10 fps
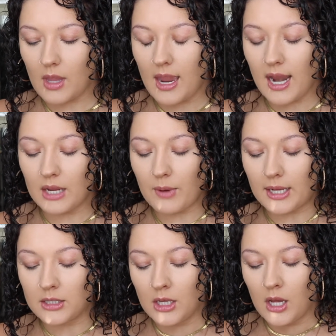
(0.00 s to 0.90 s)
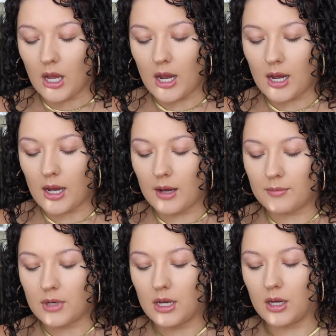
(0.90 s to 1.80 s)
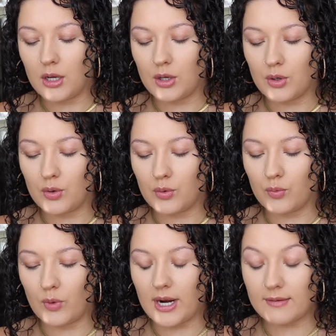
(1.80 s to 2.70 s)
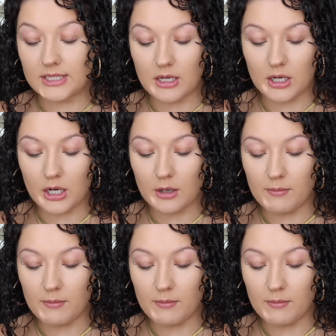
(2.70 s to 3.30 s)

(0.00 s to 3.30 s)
anyway, when I was younger,